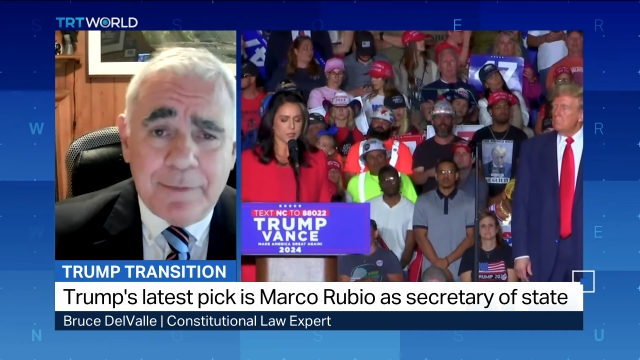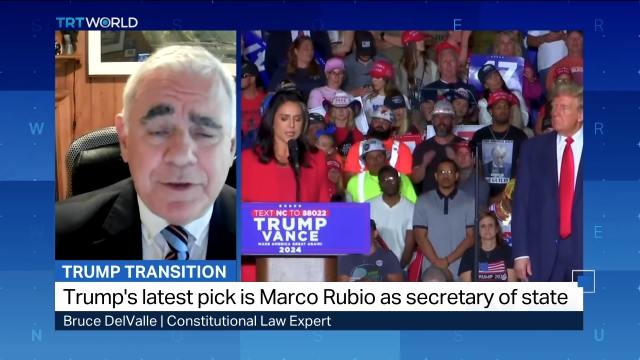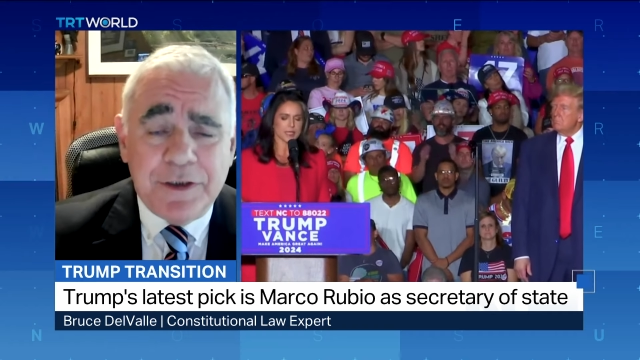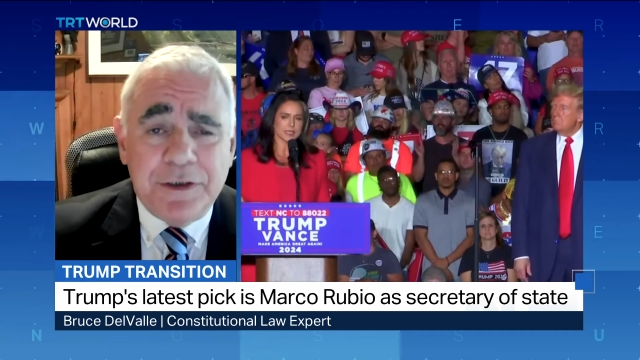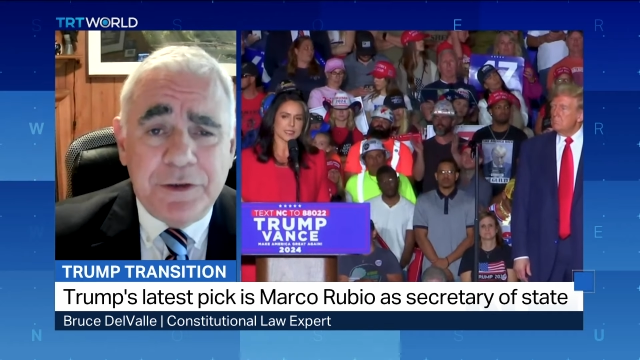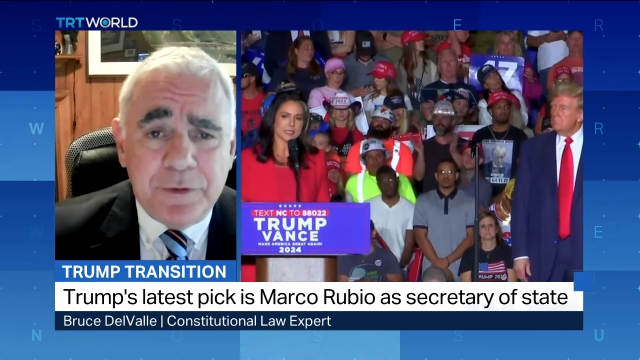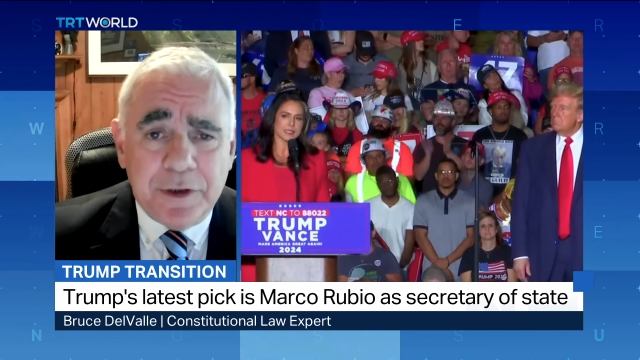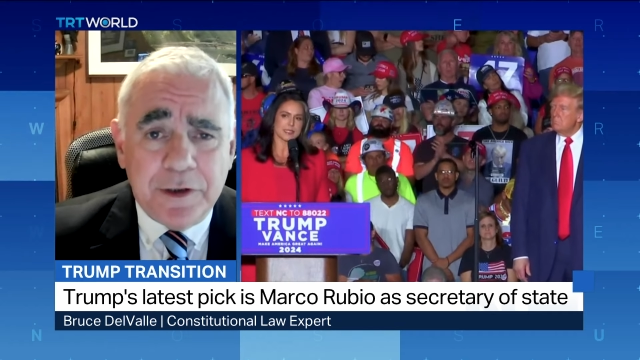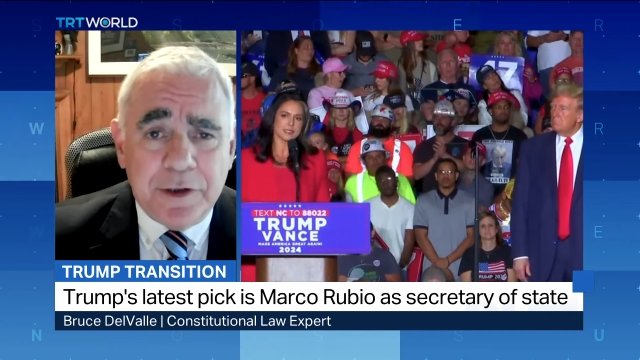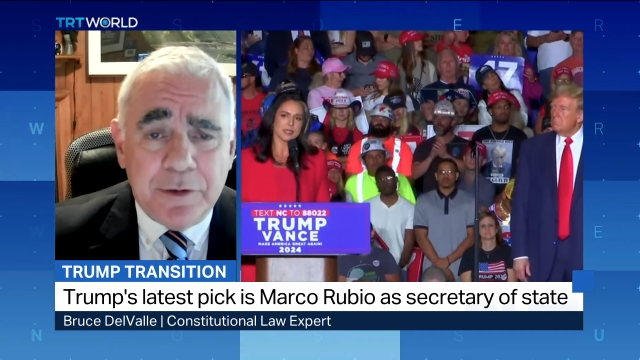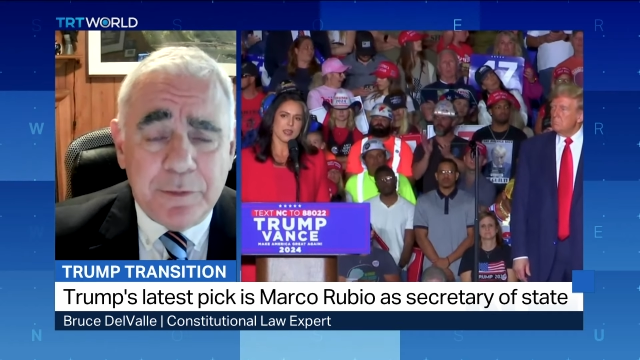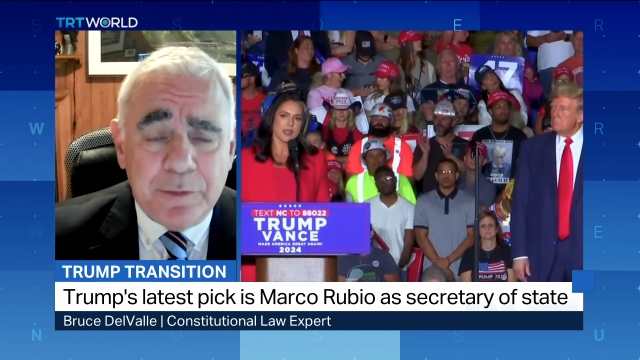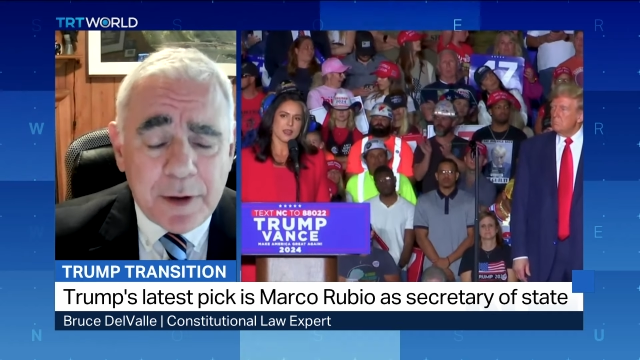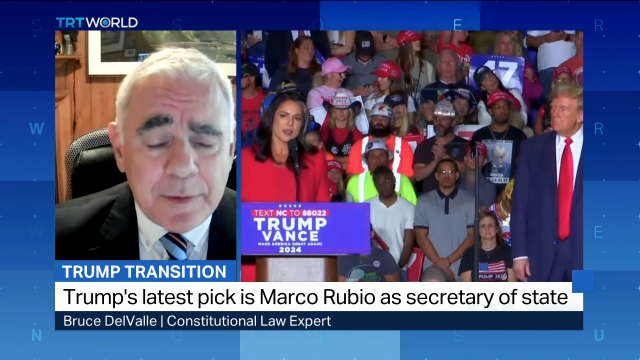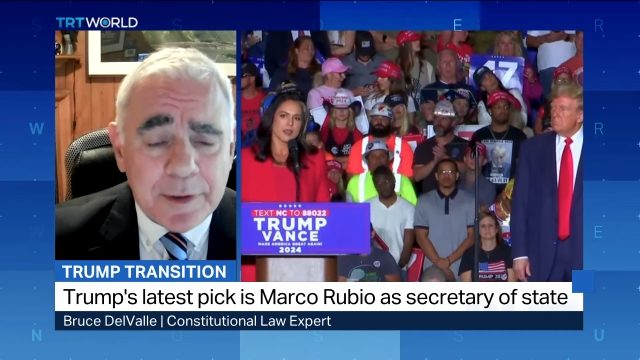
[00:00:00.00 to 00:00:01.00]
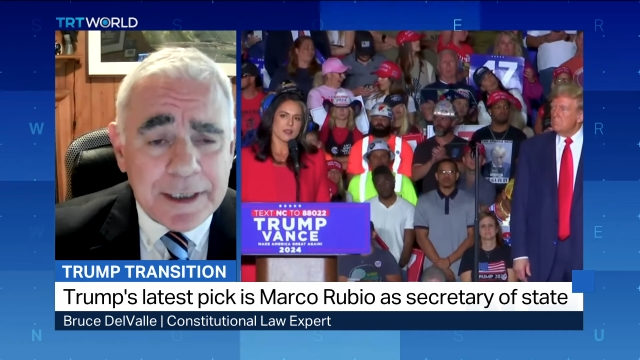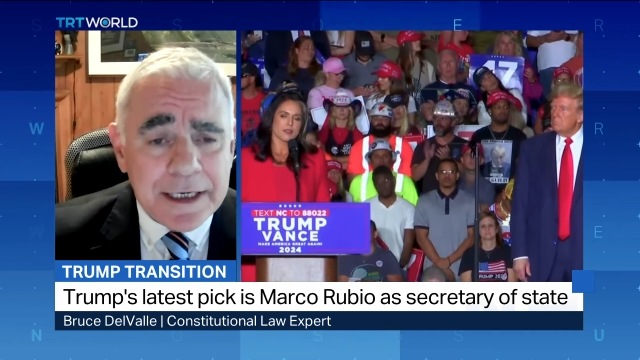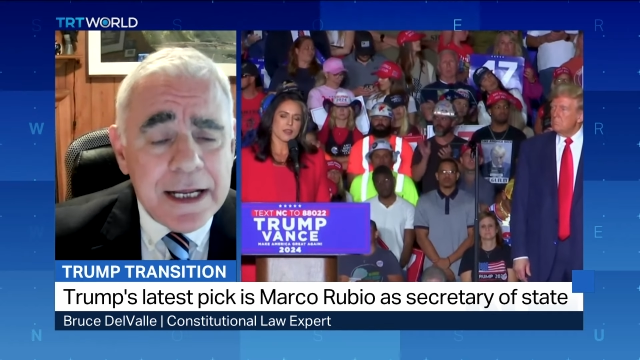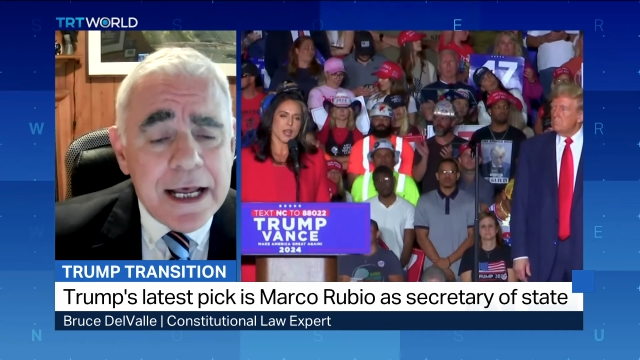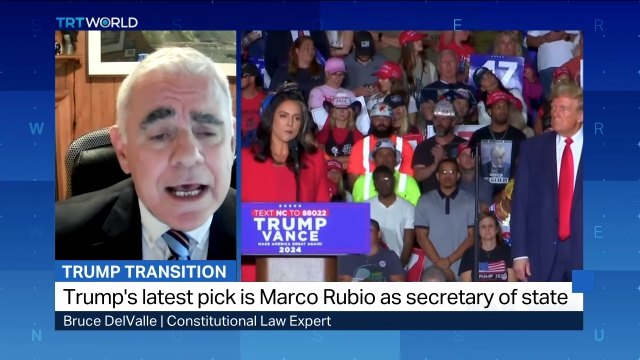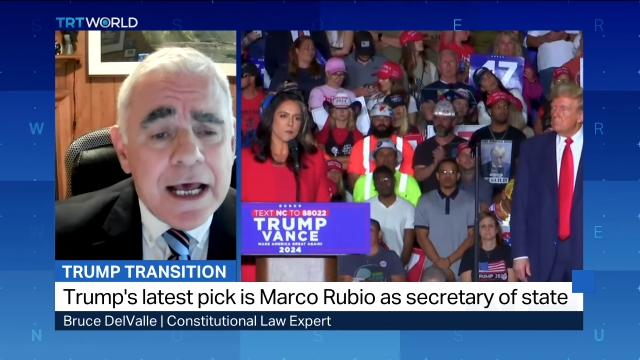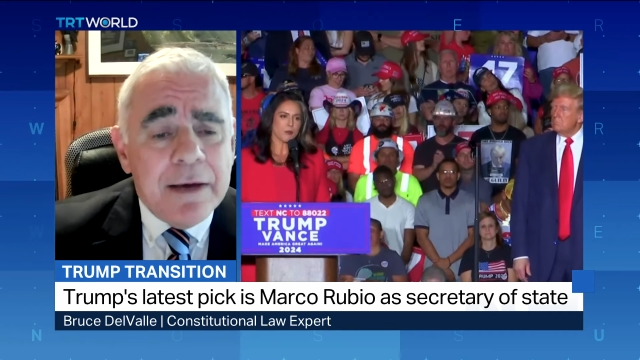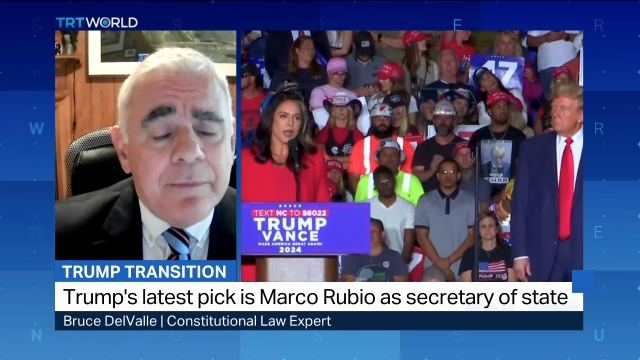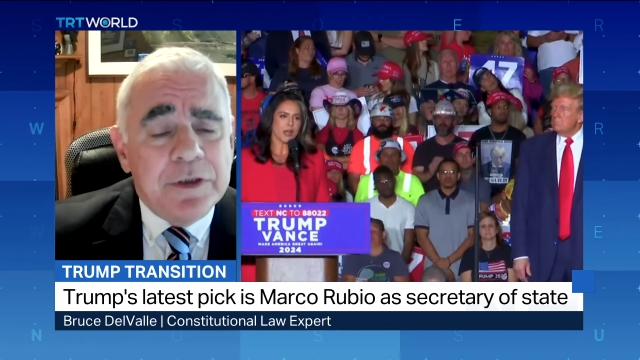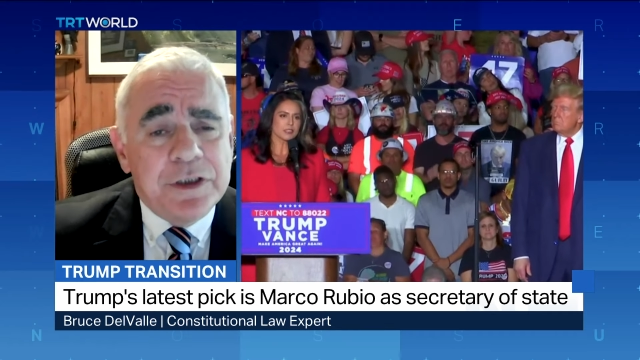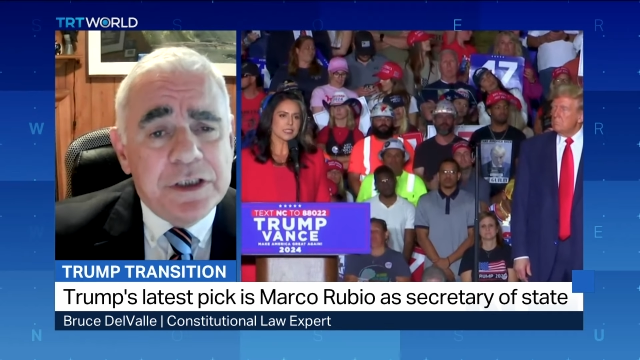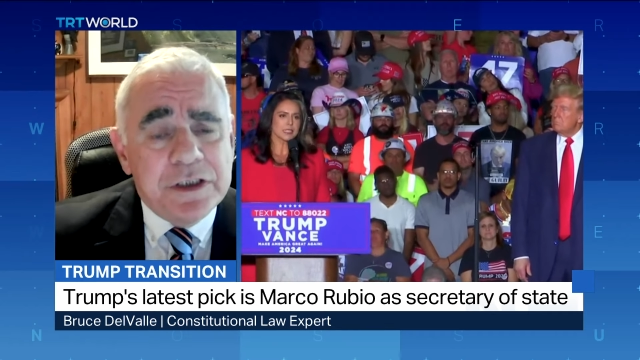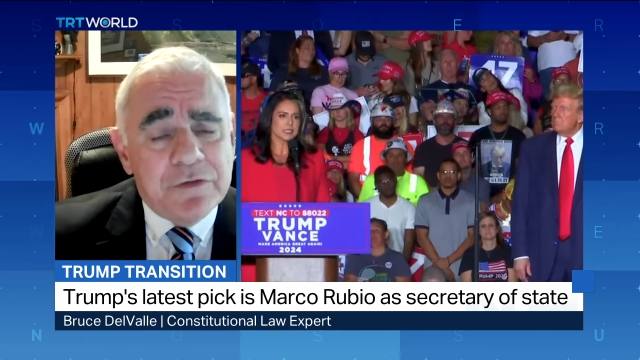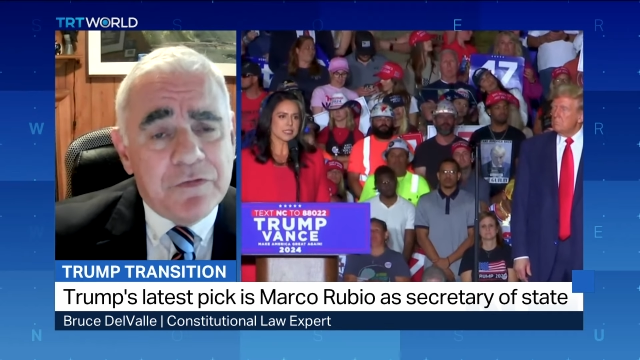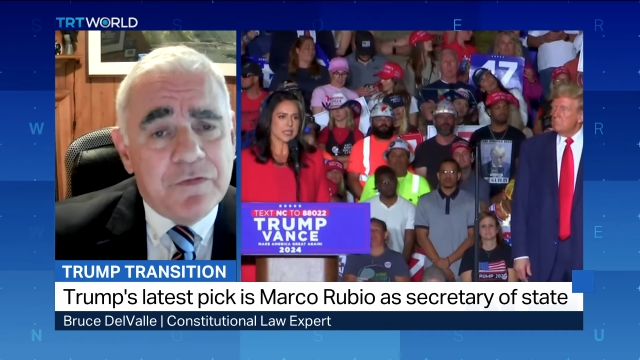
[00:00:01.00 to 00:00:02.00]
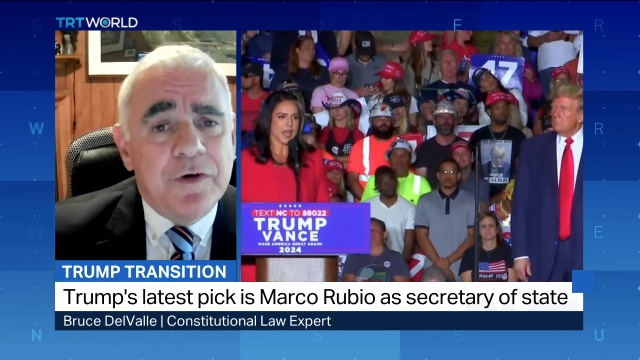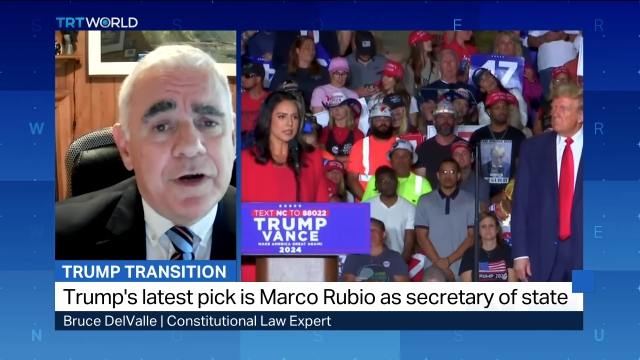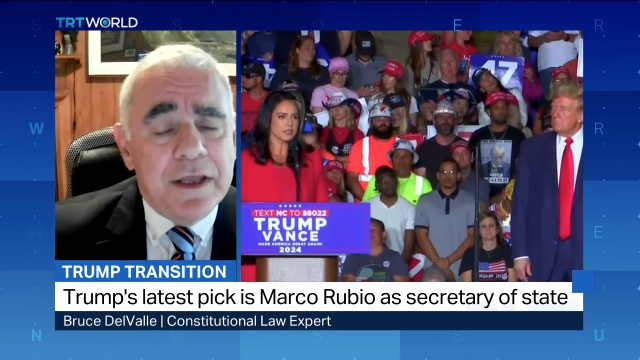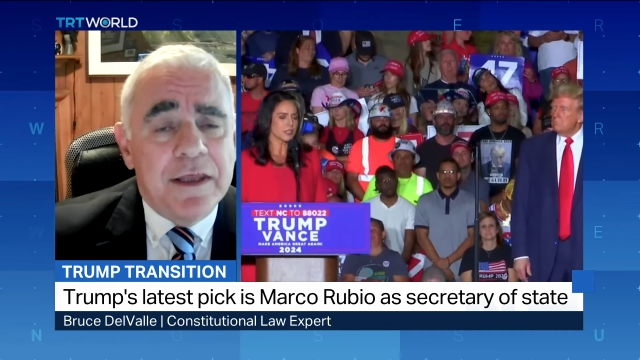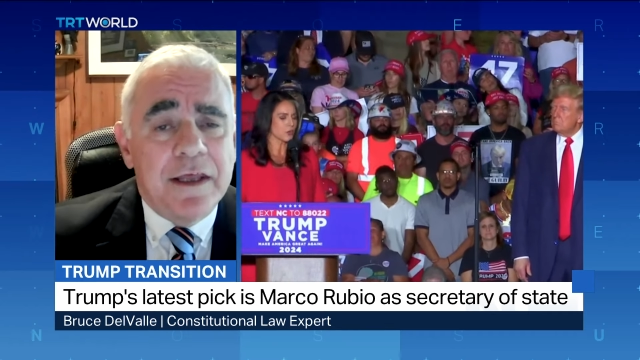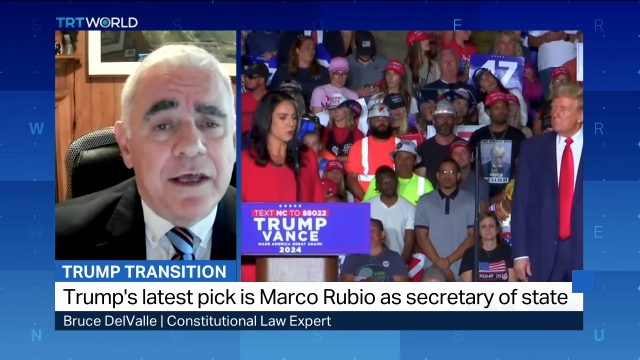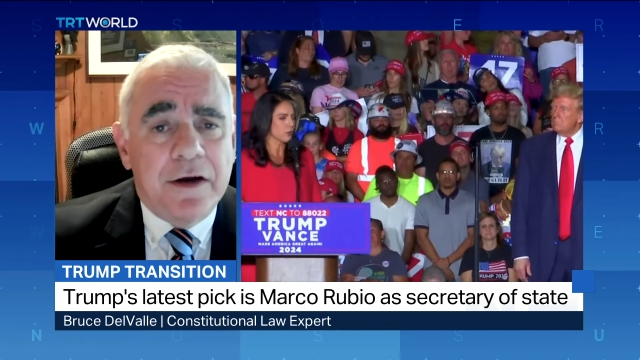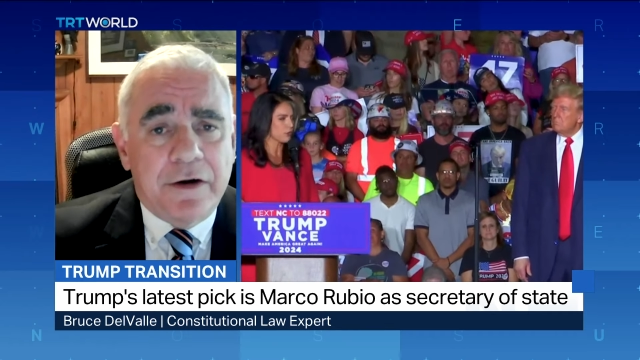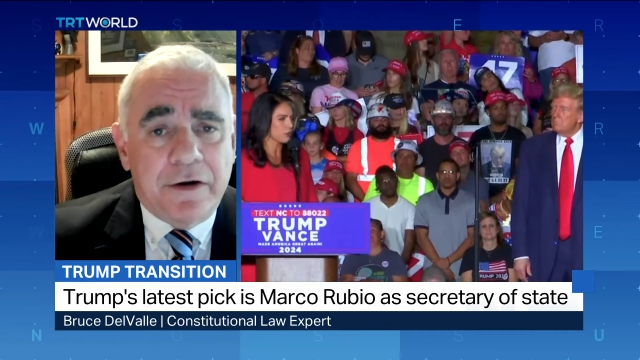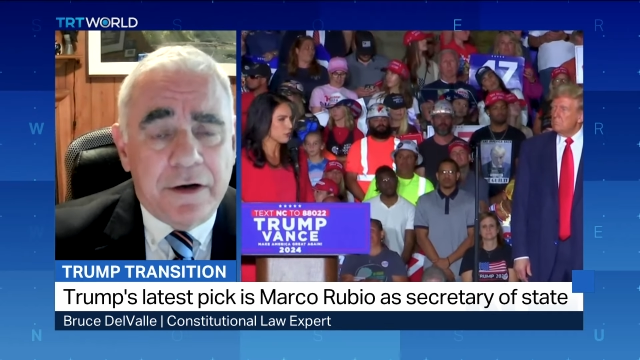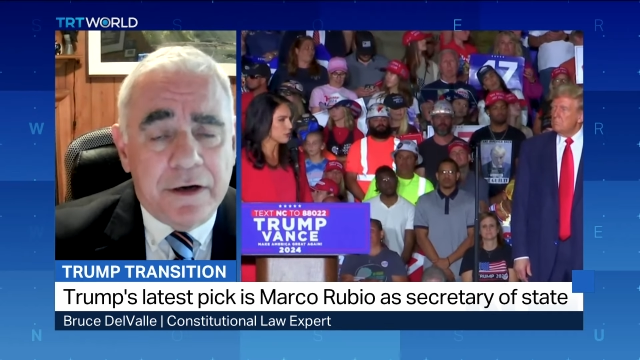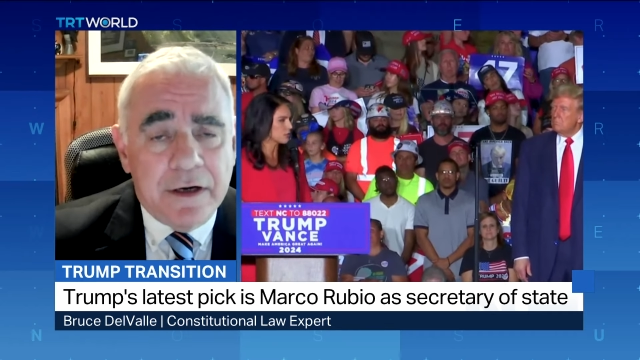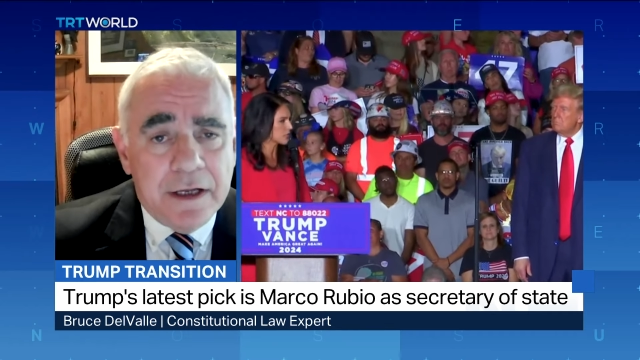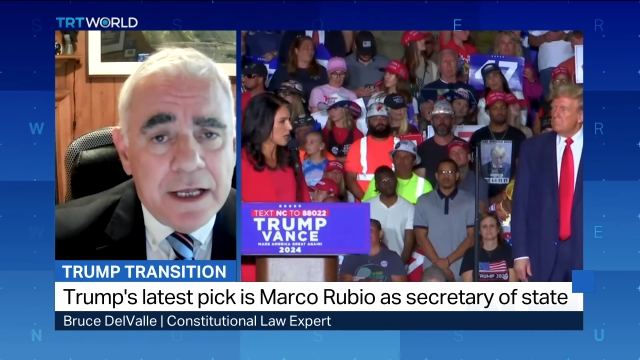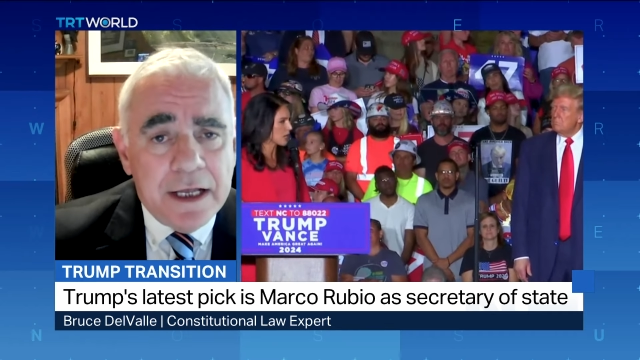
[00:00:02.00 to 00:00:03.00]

but she's really a Republican, but she's a free thinker.